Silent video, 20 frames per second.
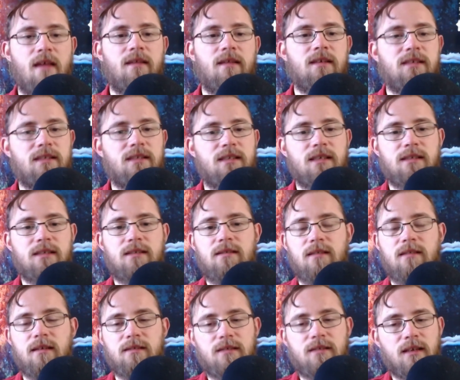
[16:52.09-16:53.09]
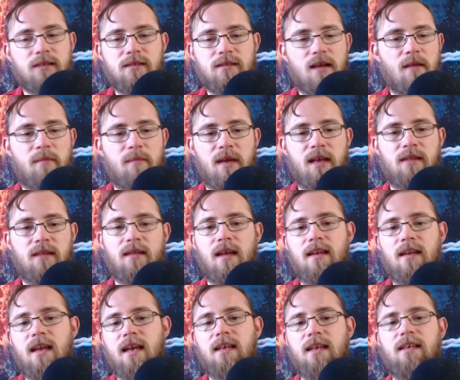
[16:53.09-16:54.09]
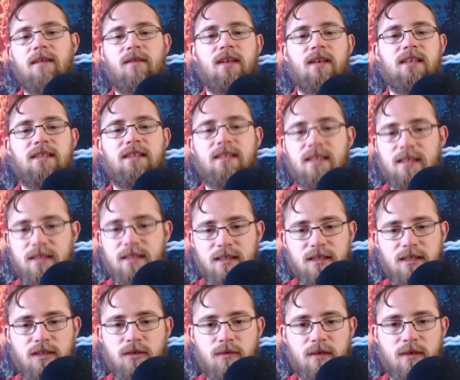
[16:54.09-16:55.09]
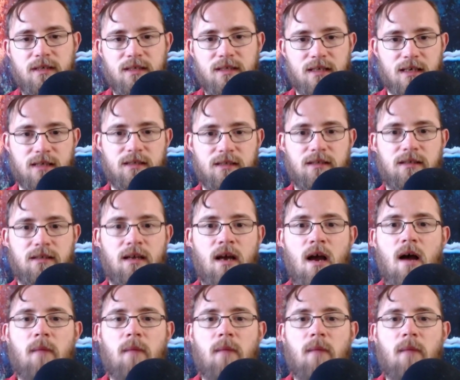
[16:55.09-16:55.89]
This does not mean that negativity ceases to exist,